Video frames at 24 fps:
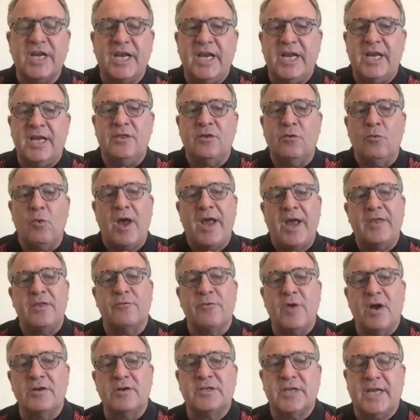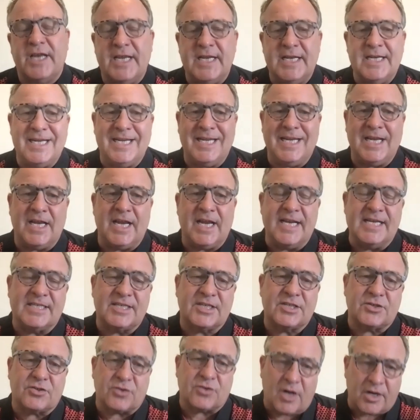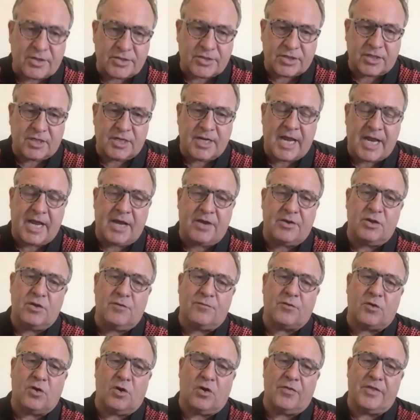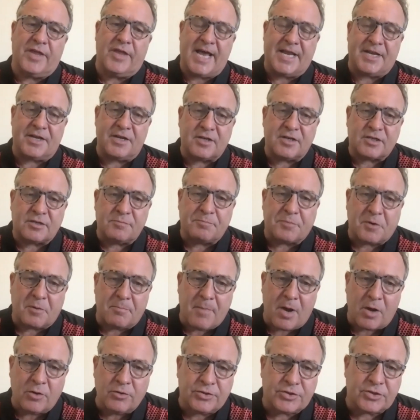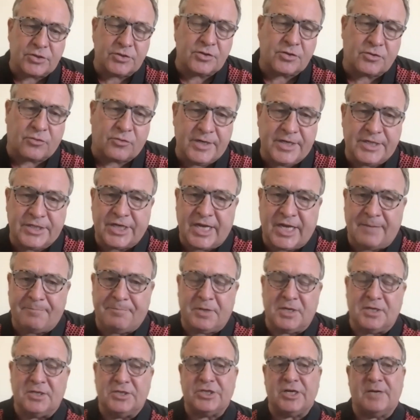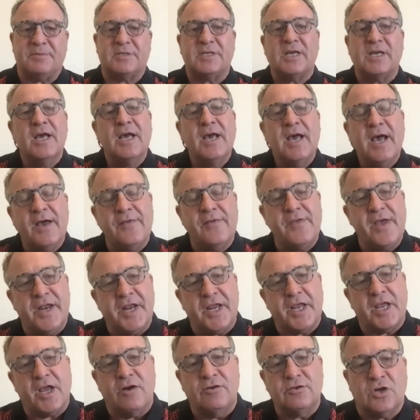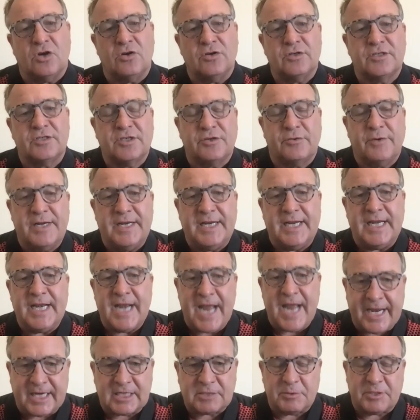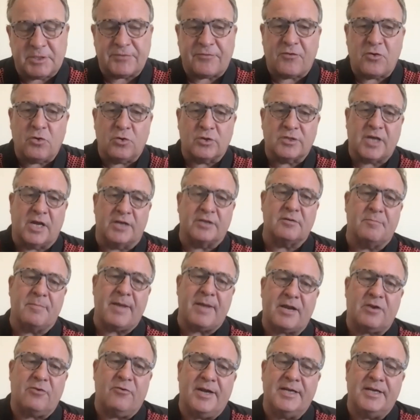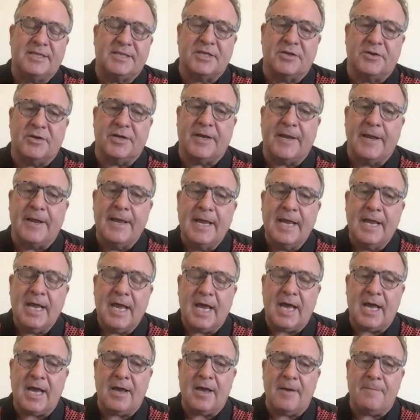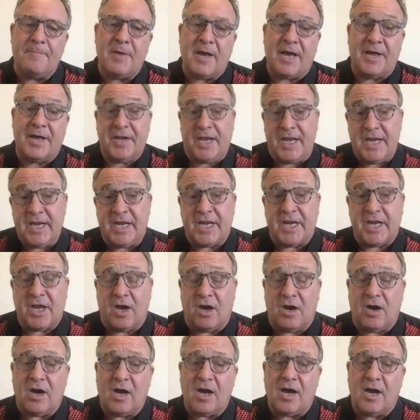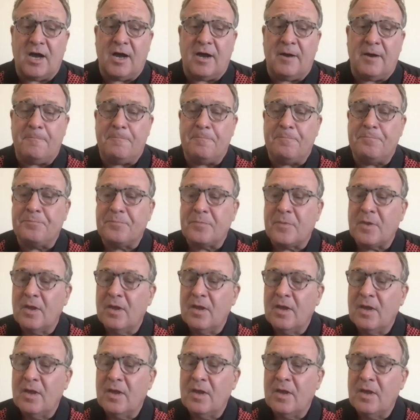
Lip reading: in the way the road to Indy is structured now. You've got the Anderson Promotion 3 championships, and then it goes on to Indy next, which of course Hunter McElroy is doing, and IndyCar.